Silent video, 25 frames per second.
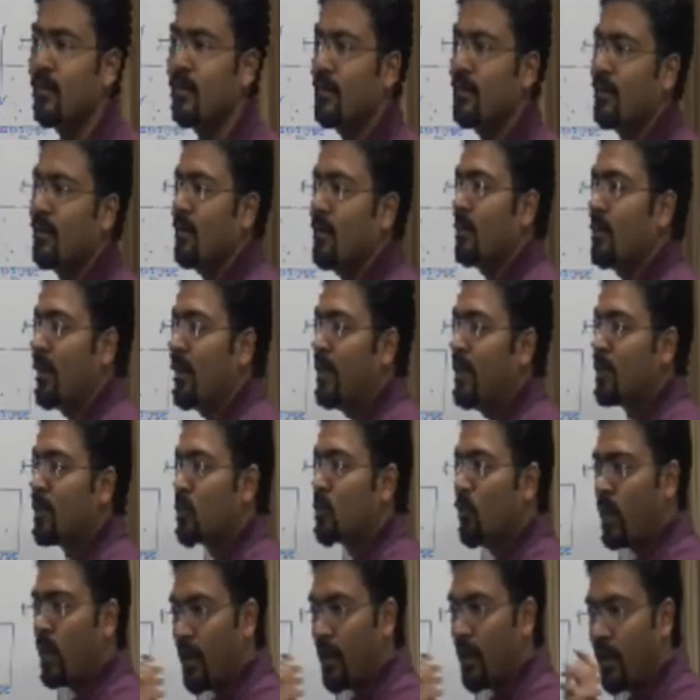Right? So
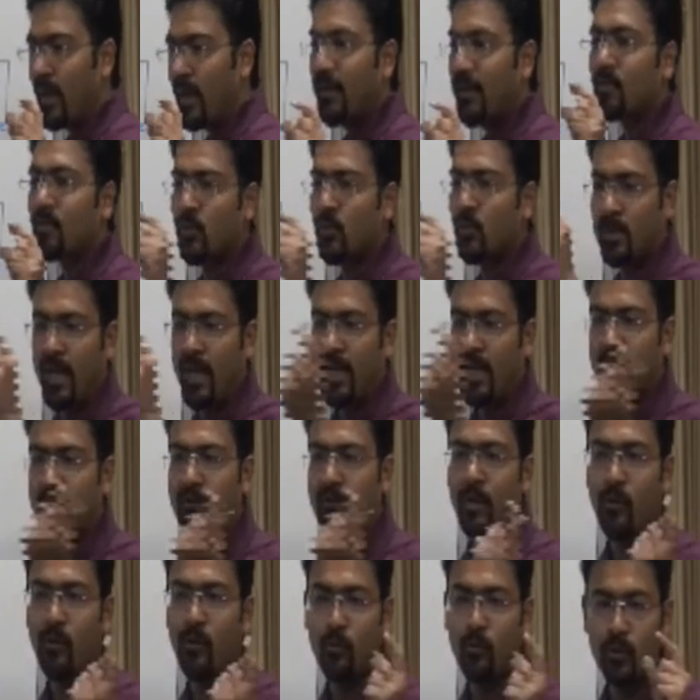that is why you
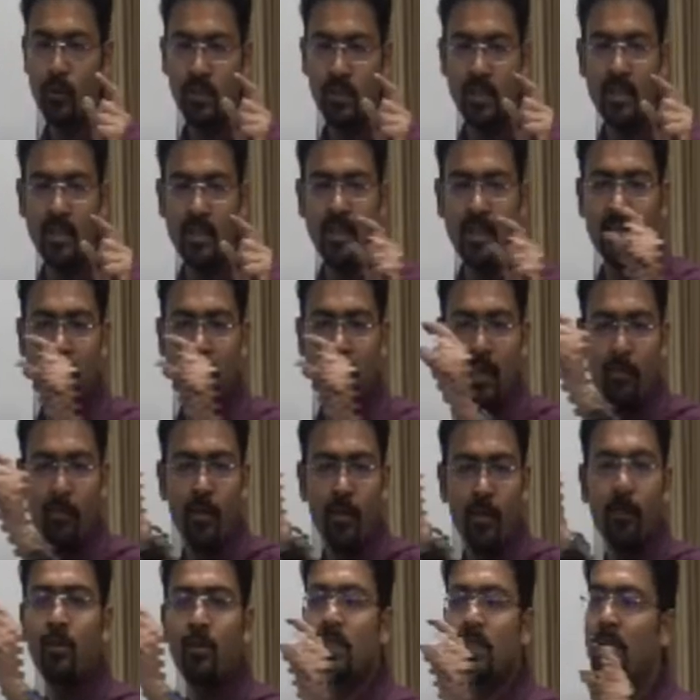would see there is a different
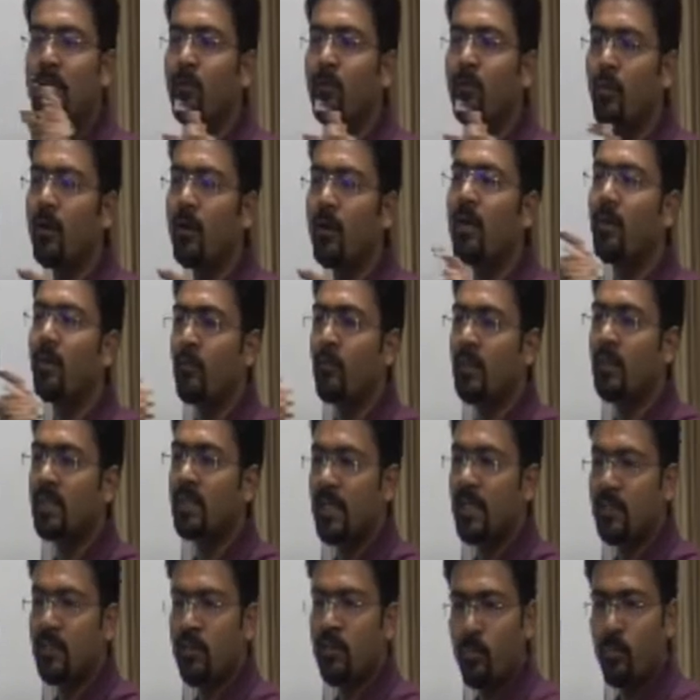vessel for different sizes
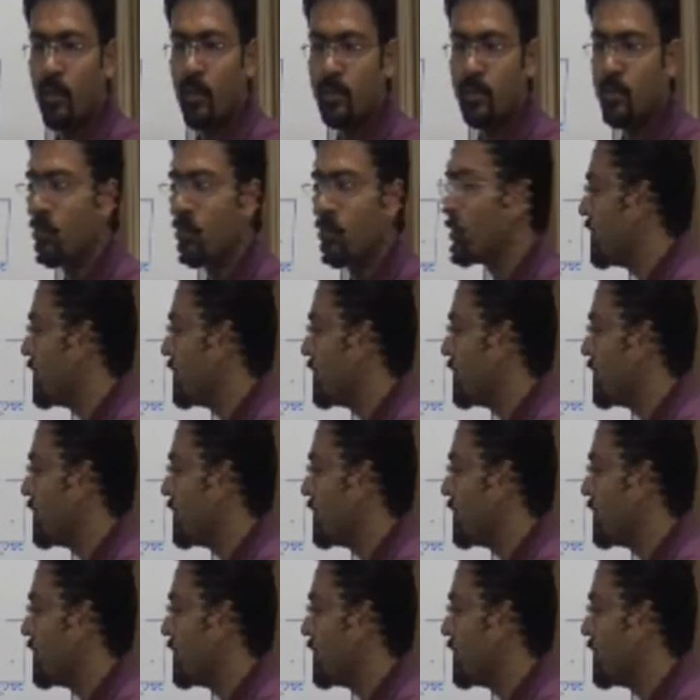of pressure cooker,